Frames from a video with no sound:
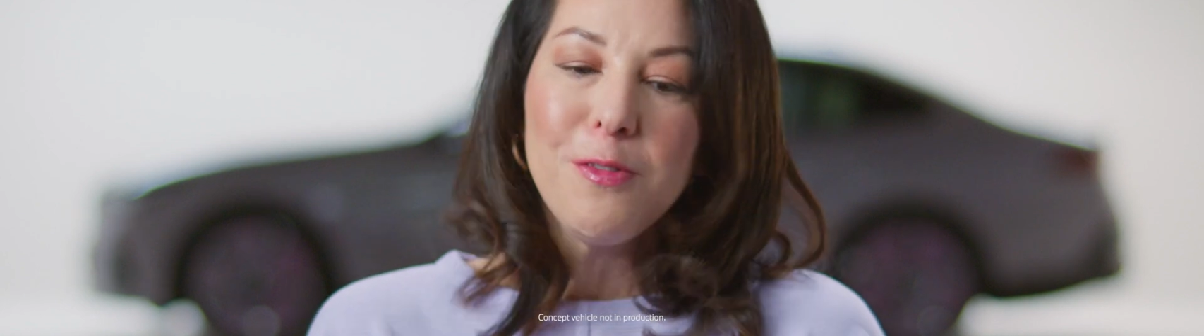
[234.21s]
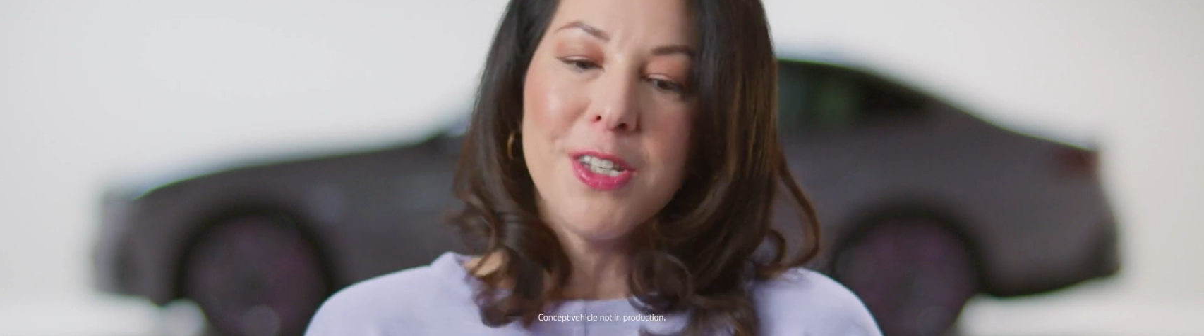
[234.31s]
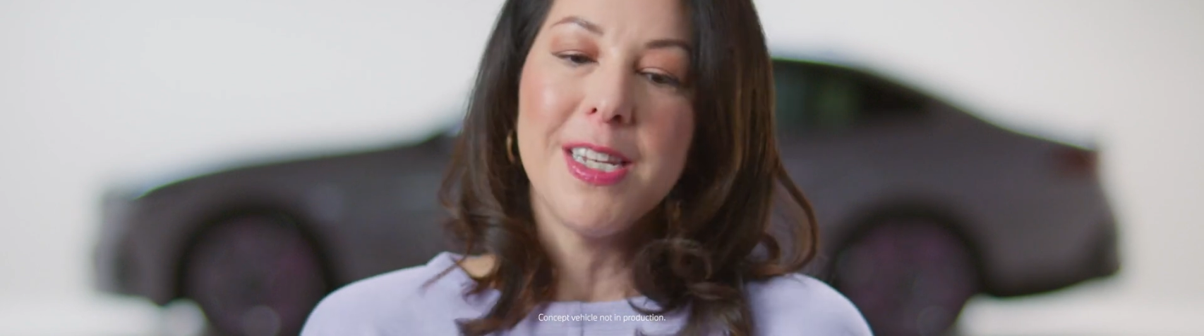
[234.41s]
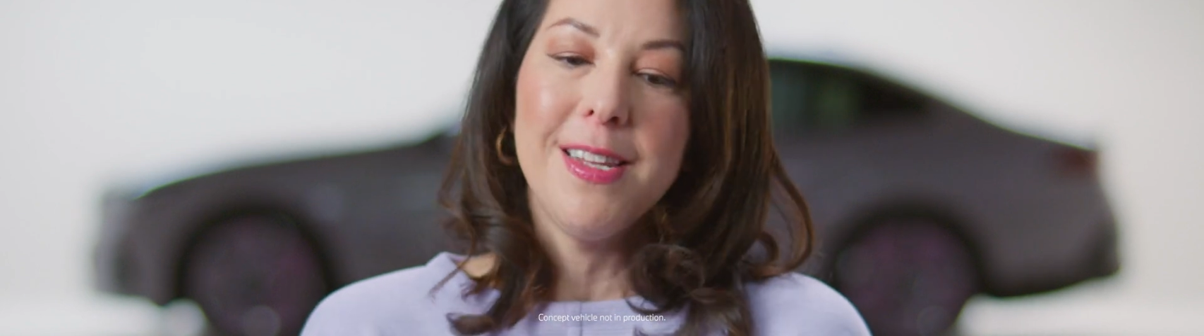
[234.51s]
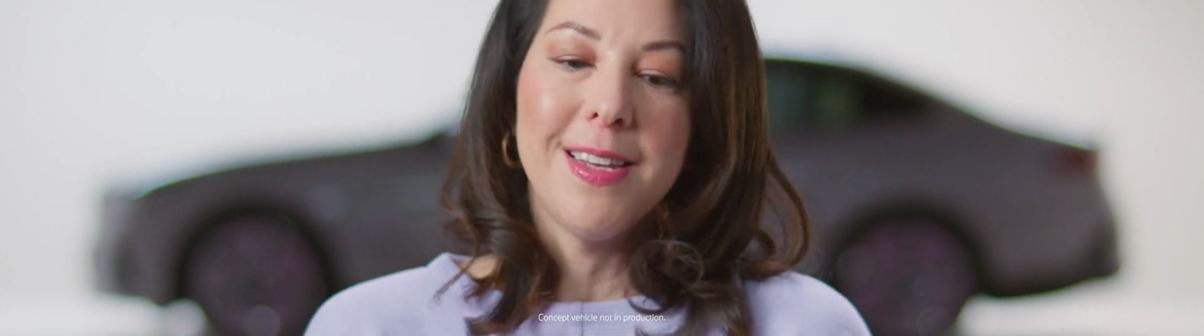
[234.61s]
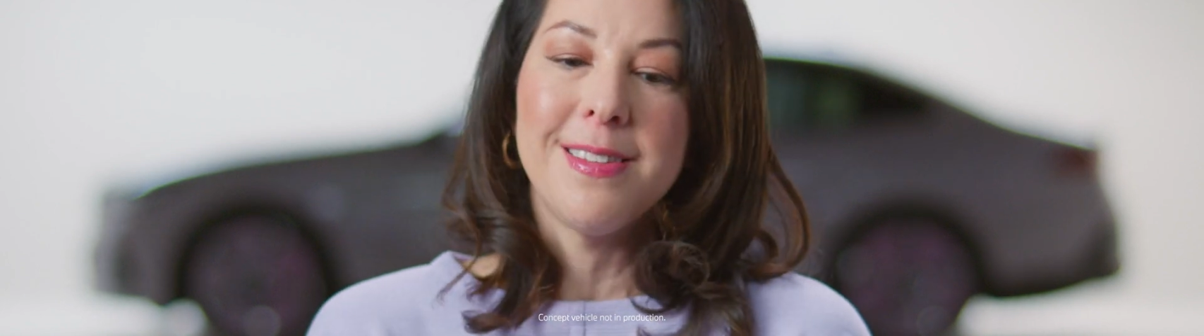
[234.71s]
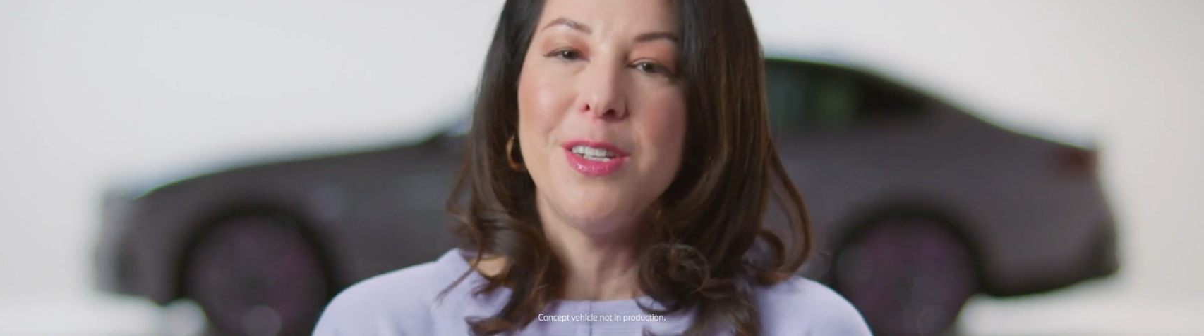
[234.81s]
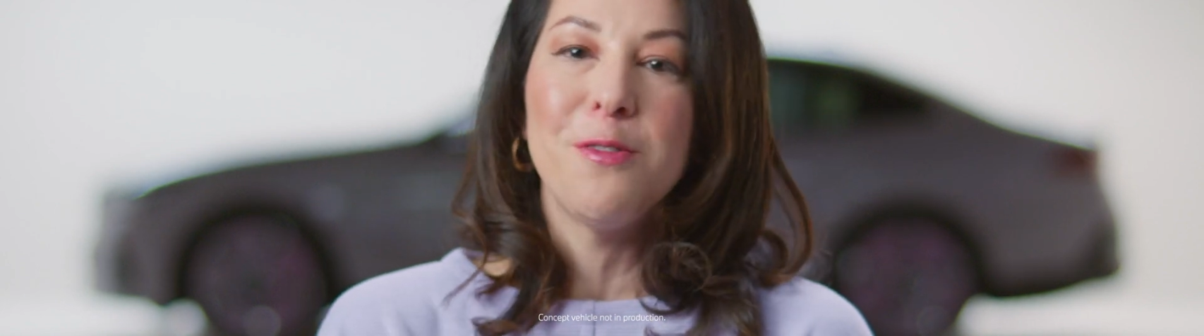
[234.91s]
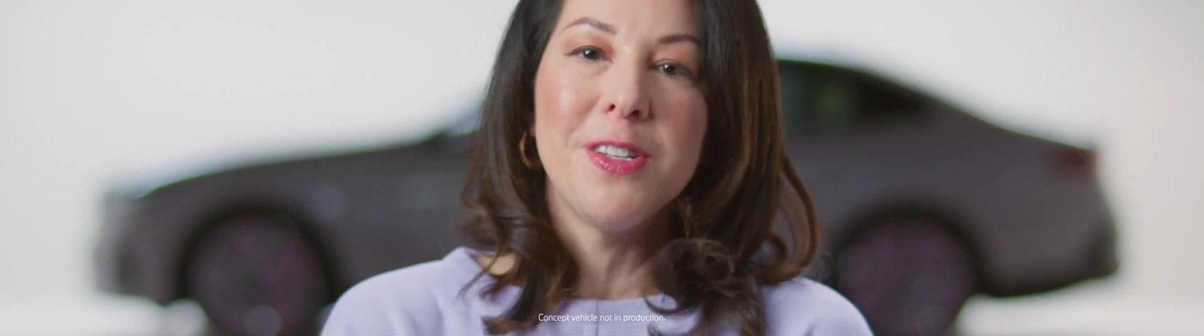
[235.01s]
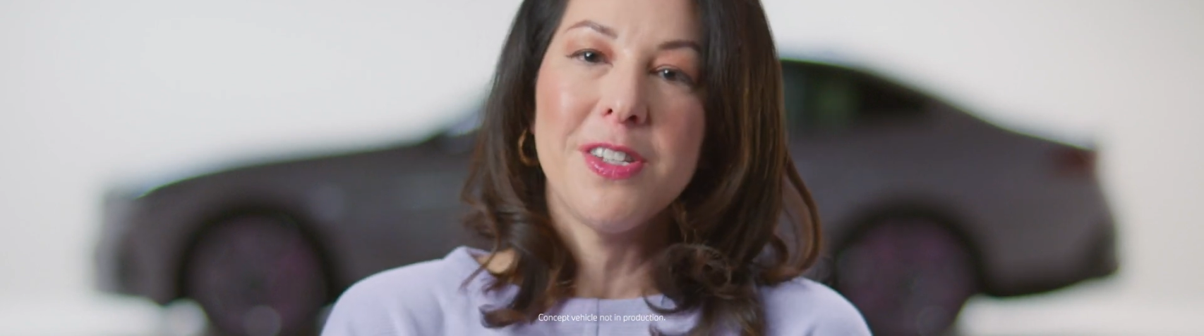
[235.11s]
obviously there's a
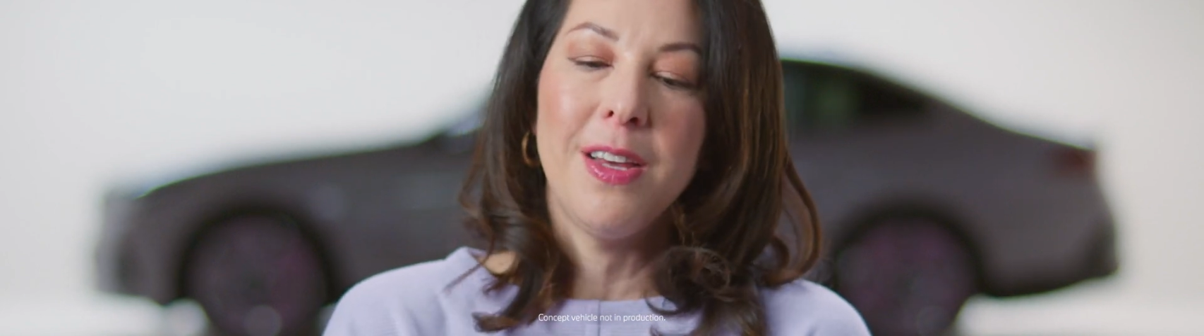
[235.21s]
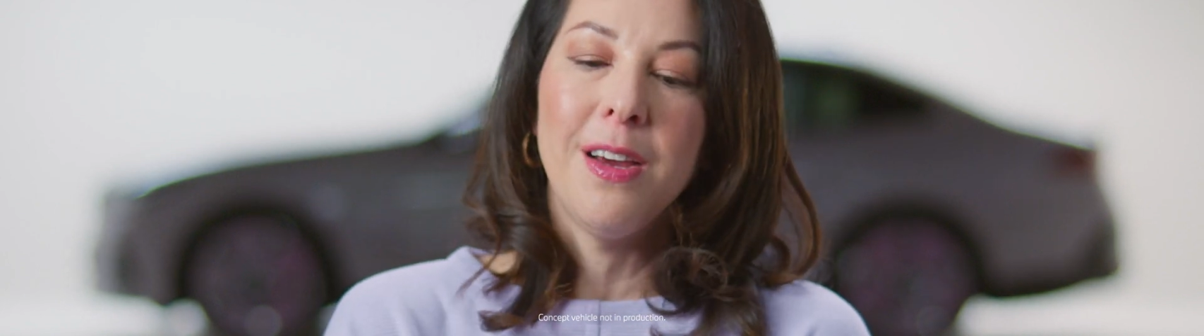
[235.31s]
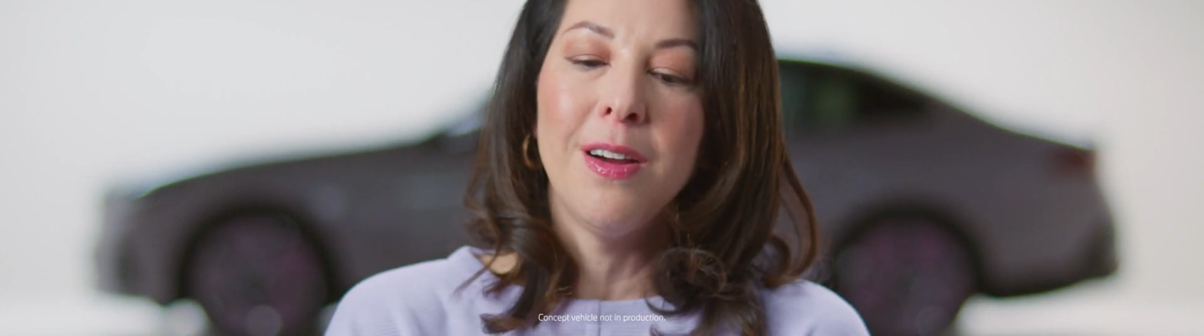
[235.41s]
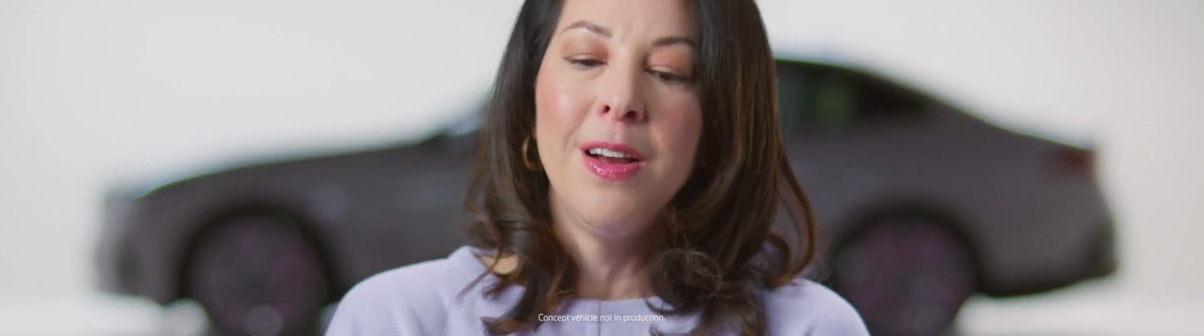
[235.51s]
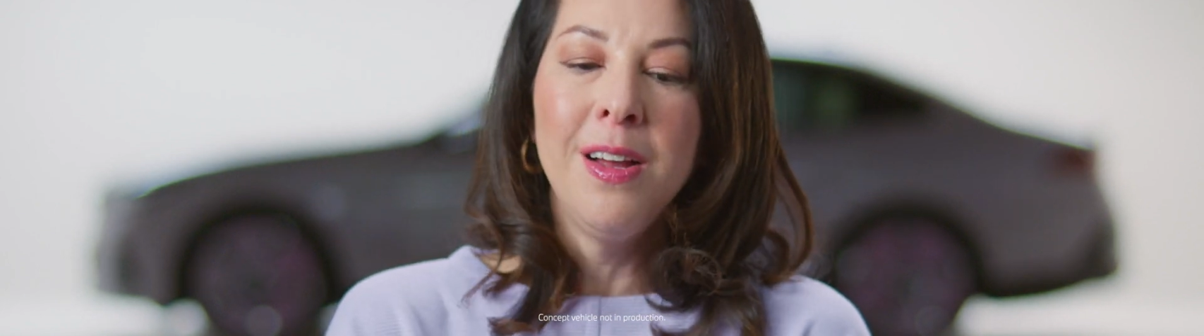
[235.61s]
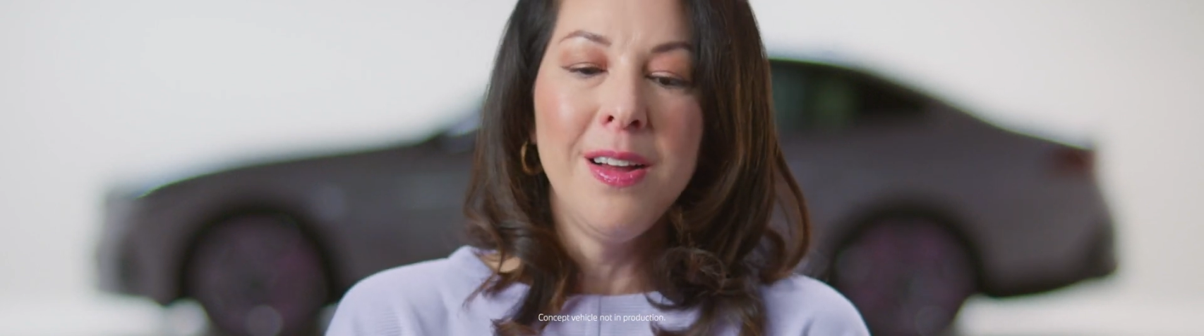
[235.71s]
difference there.